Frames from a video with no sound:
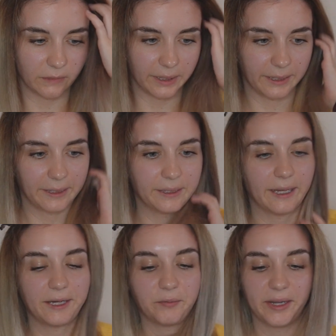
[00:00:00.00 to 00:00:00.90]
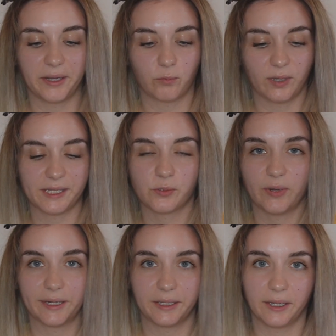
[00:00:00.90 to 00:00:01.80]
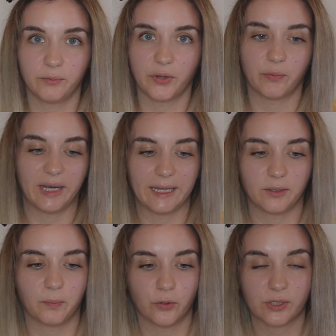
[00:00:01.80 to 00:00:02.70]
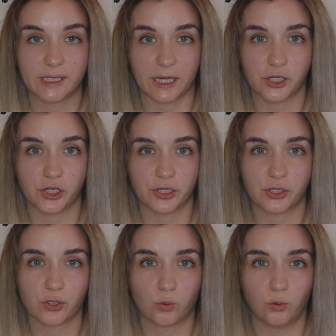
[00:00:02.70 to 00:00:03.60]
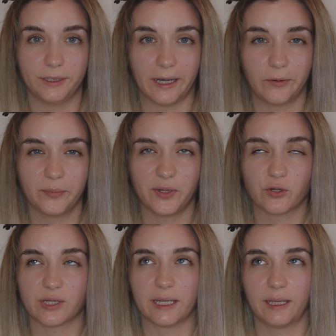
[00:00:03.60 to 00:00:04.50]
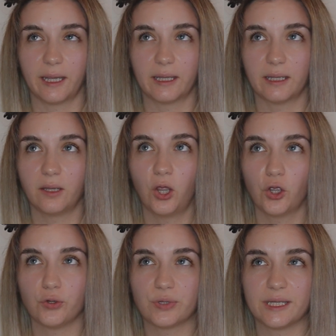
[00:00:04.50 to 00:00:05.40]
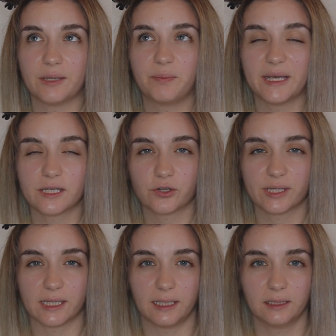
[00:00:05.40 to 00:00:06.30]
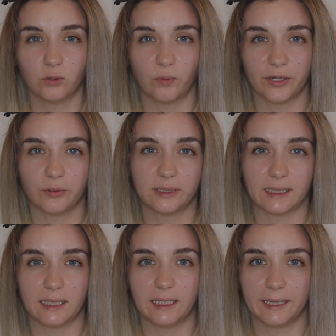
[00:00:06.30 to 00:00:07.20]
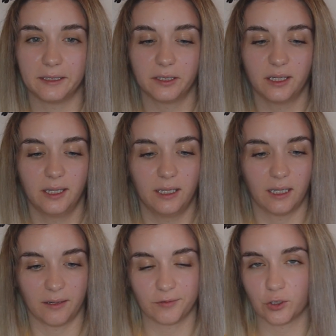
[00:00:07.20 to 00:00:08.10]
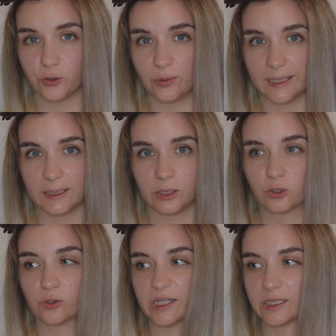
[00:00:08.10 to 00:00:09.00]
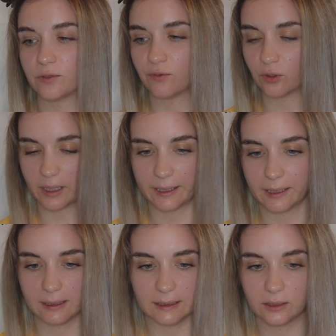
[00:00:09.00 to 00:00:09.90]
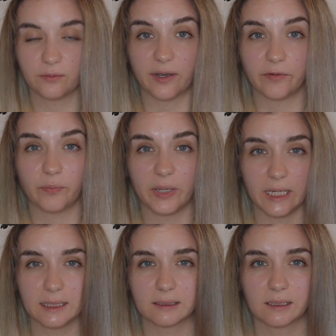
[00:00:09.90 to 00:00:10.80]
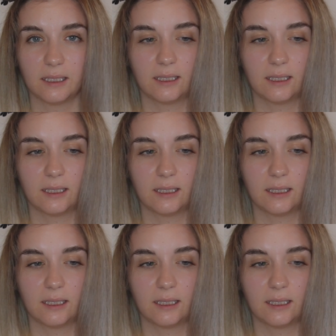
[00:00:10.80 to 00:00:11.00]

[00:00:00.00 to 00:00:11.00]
And anyway, once we are done, we will let both sections cool down, because I think that you see the best results when you style hair after you let it rest for like at least 5 minutes.